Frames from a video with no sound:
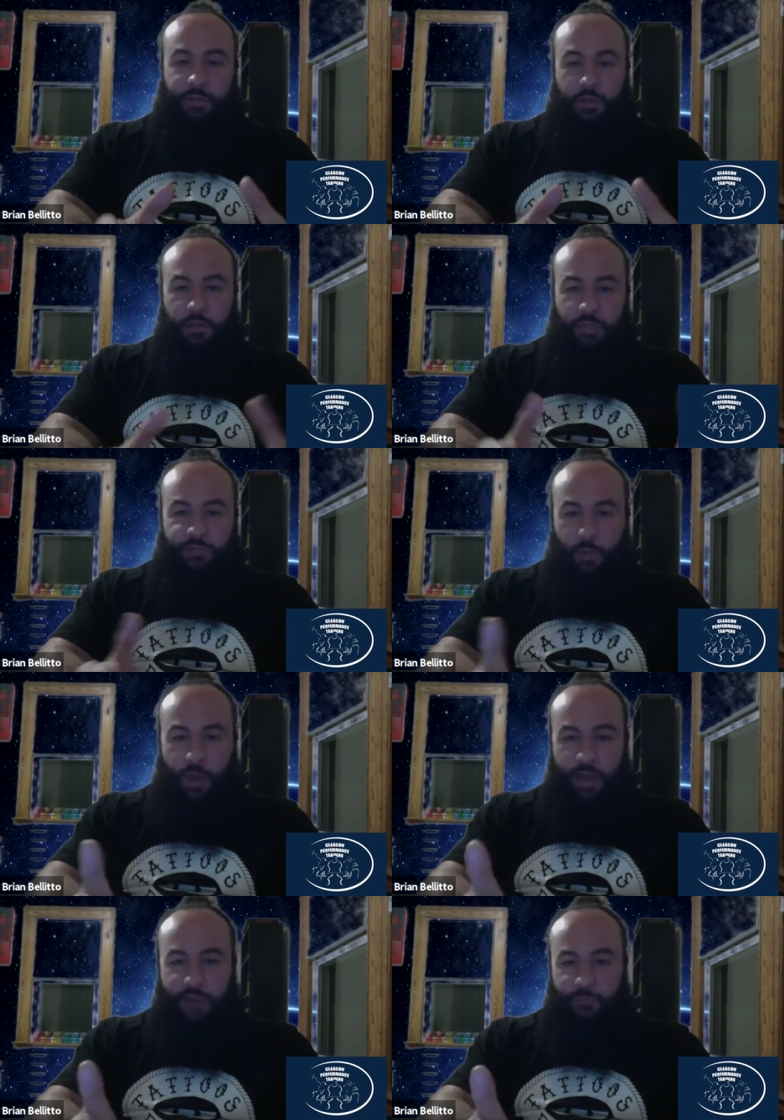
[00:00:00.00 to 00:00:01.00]
if you
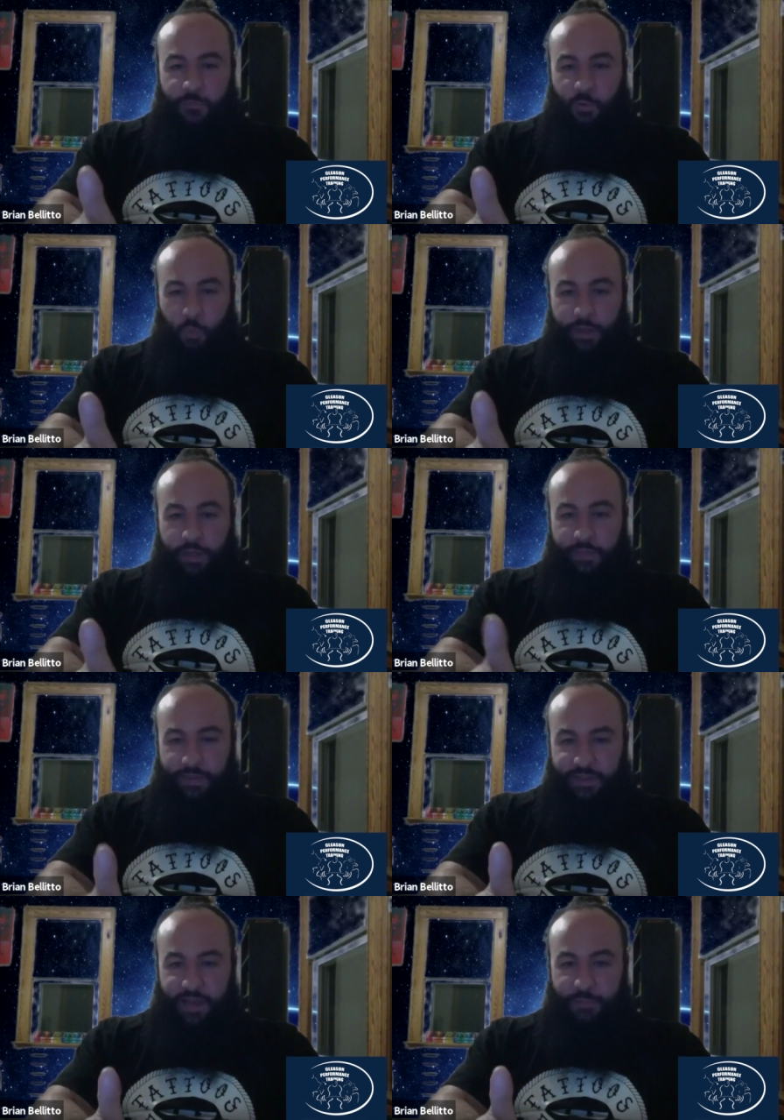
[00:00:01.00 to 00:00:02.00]
have more weight at the
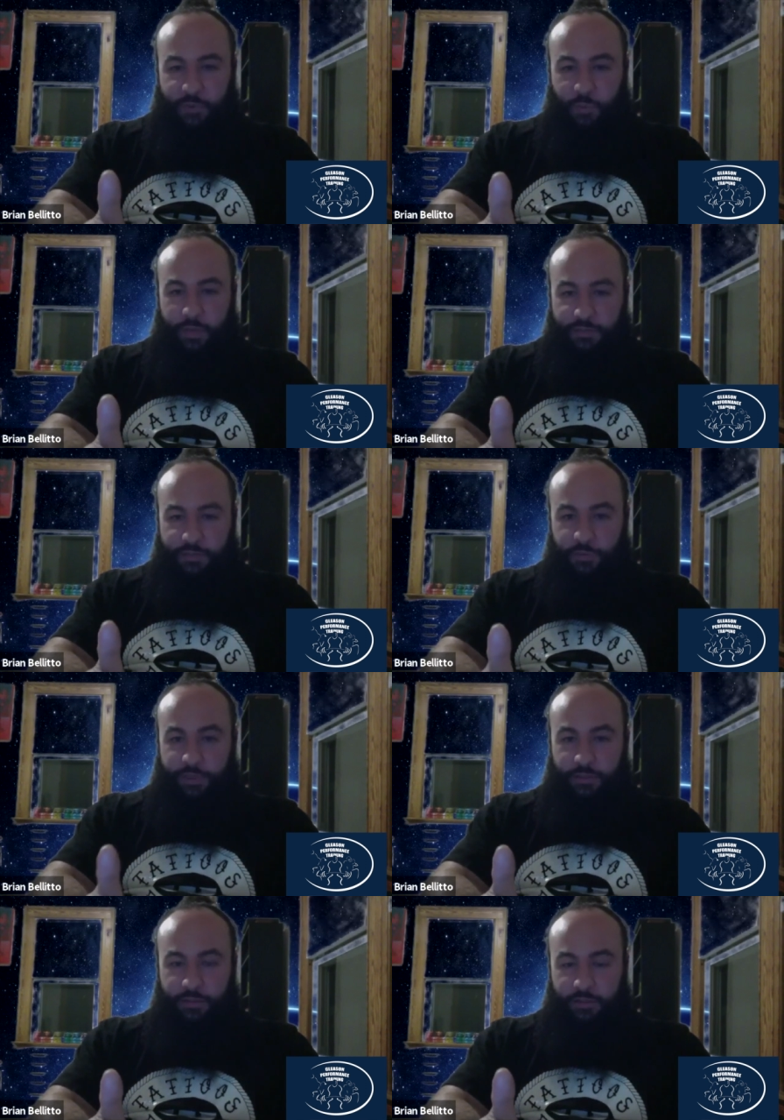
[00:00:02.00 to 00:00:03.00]
top, you might treat
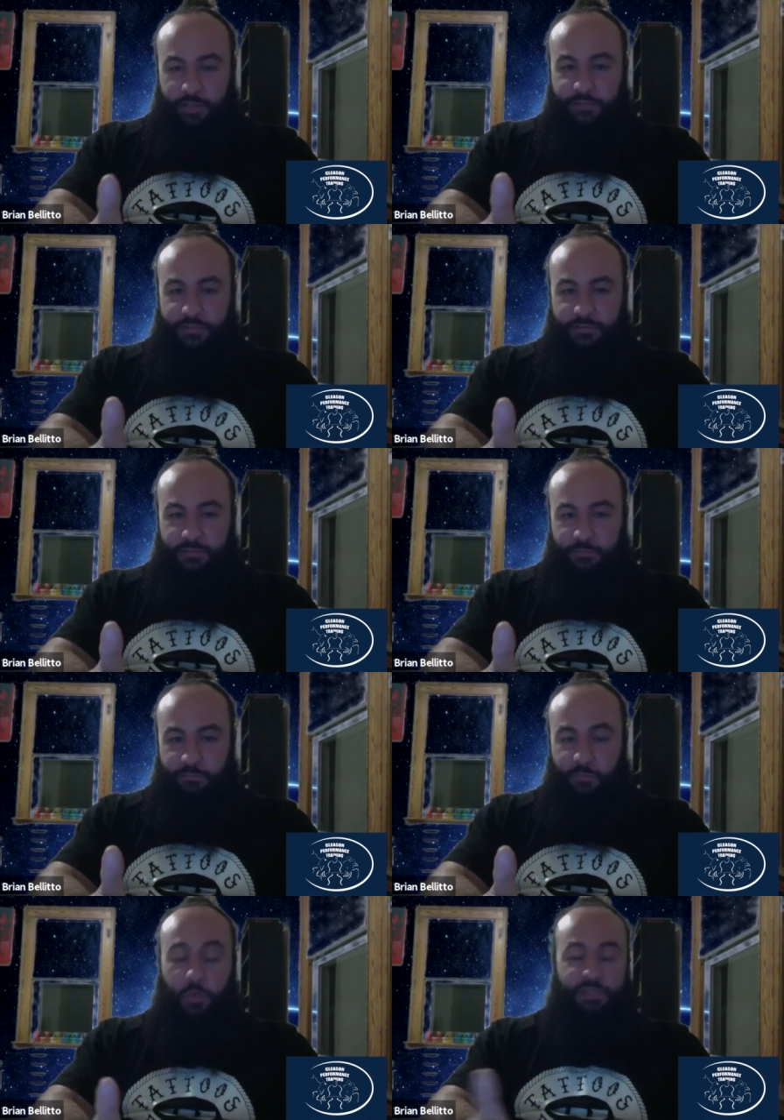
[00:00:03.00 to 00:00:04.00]
the lifts
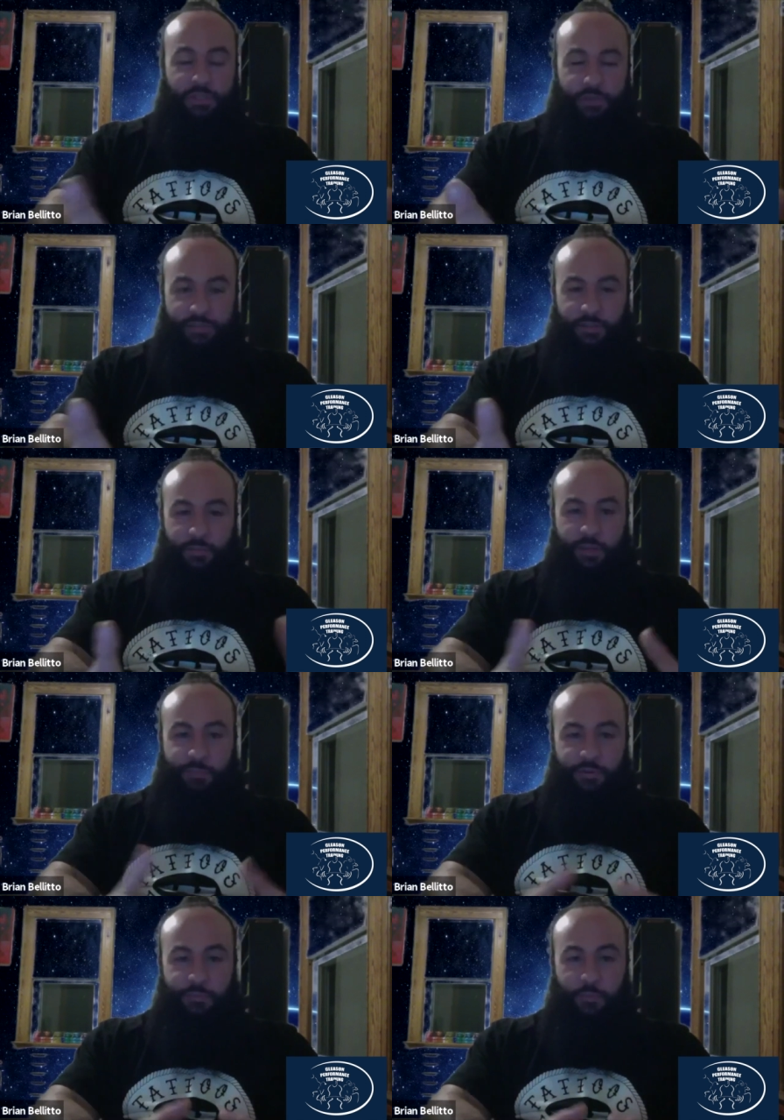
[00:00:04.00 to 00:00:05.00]
more seriously. You might
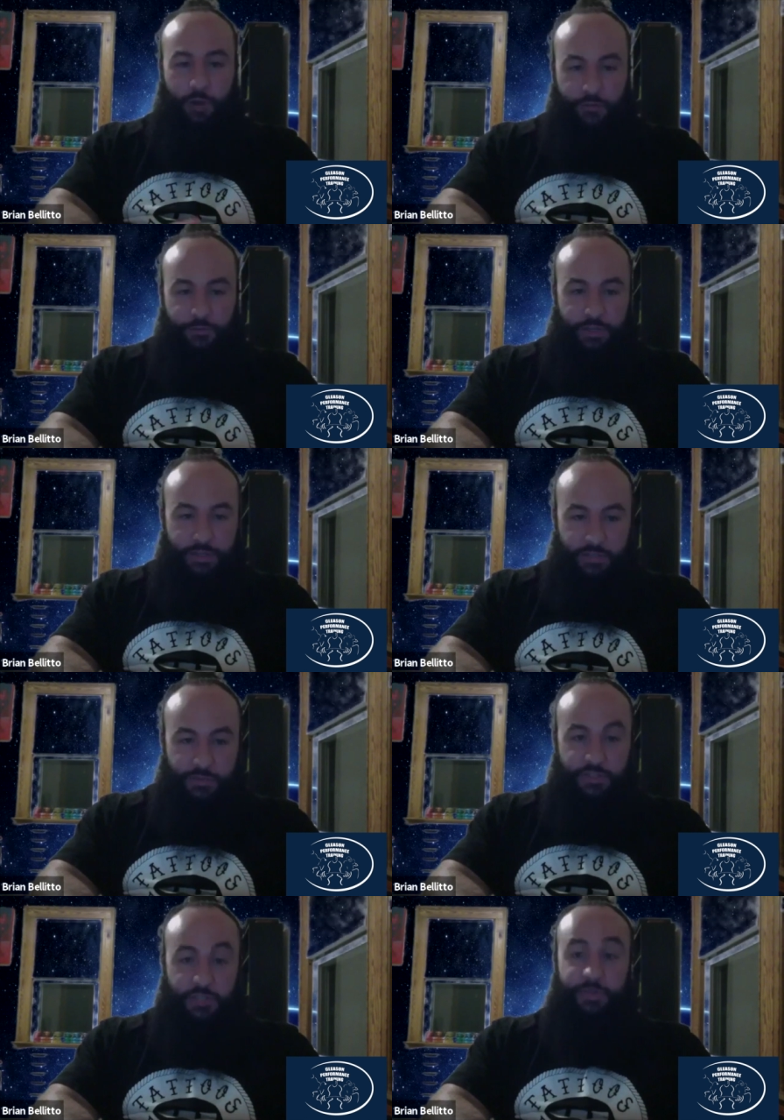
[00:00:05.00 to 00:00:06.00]
put more effort into
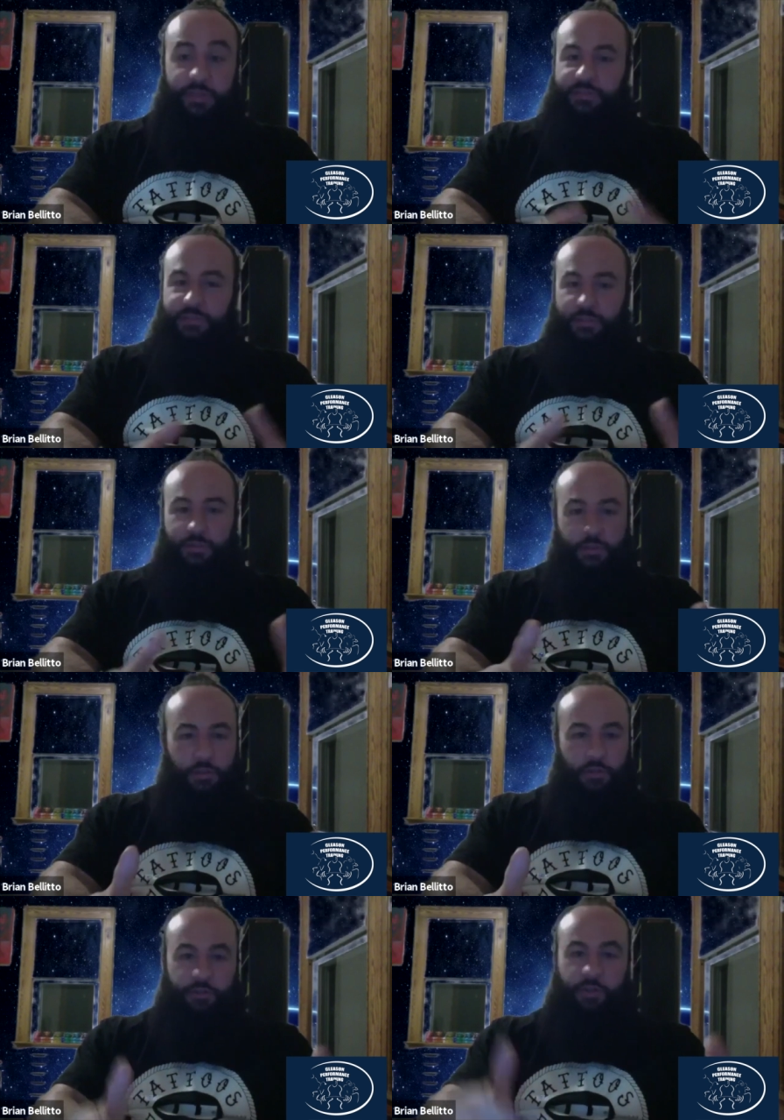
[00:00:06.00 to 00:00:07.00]
it just because
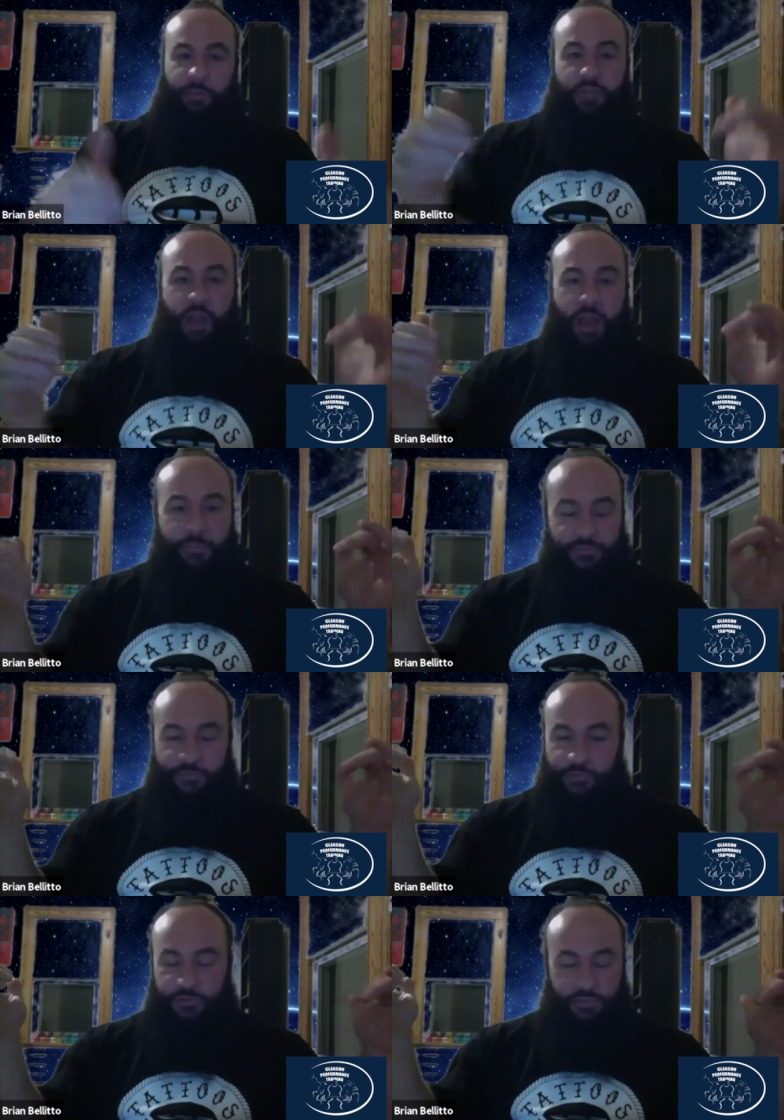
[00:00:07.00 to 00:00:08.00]
you're primed
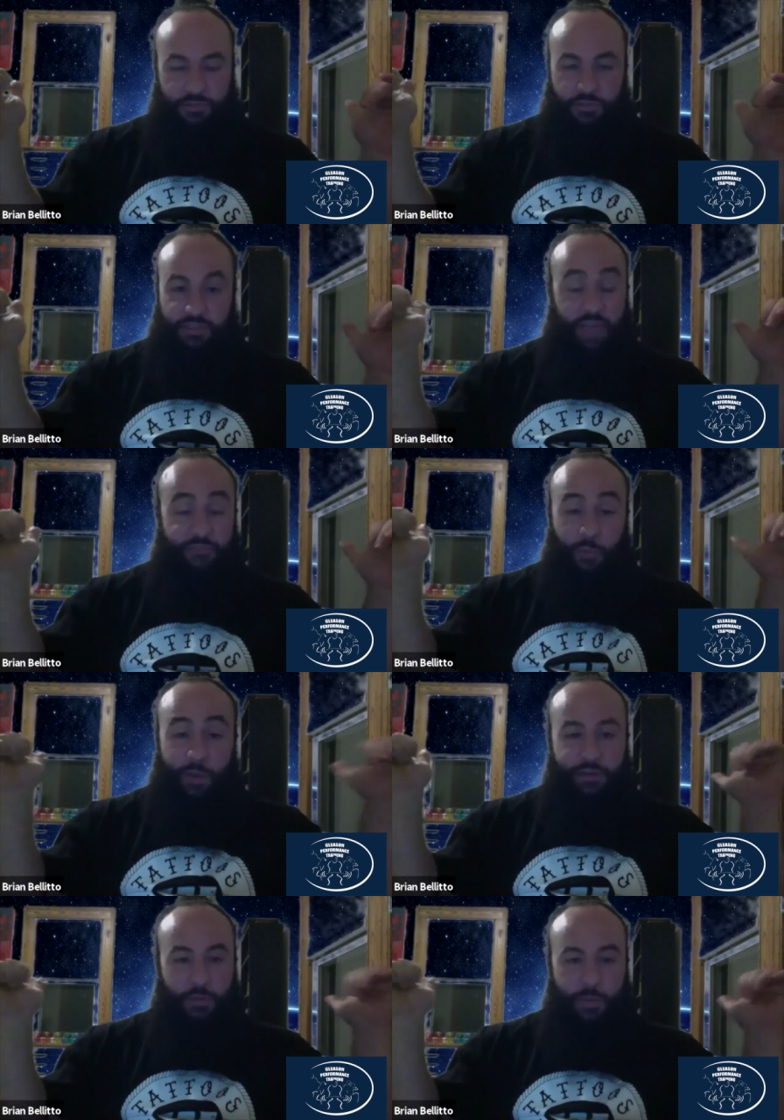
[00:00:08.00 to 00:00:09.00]
for just this heavy weight
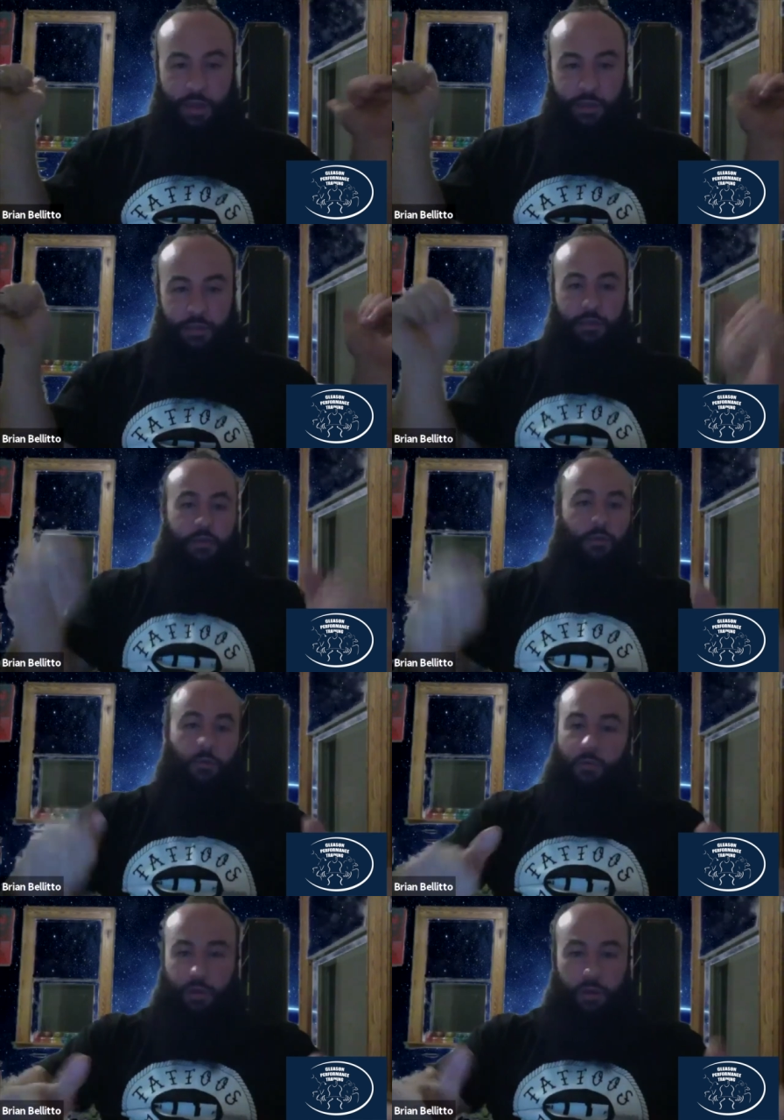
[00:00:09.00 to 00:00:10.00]
on your back
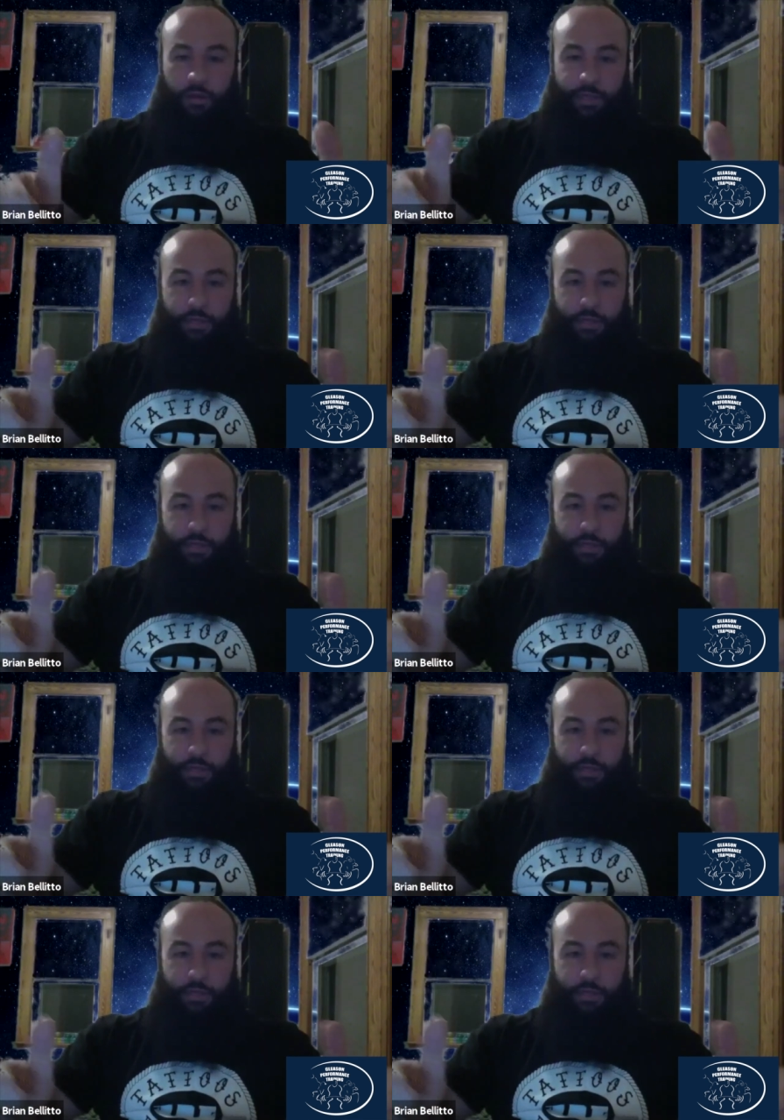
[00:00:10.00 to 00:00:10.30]
or like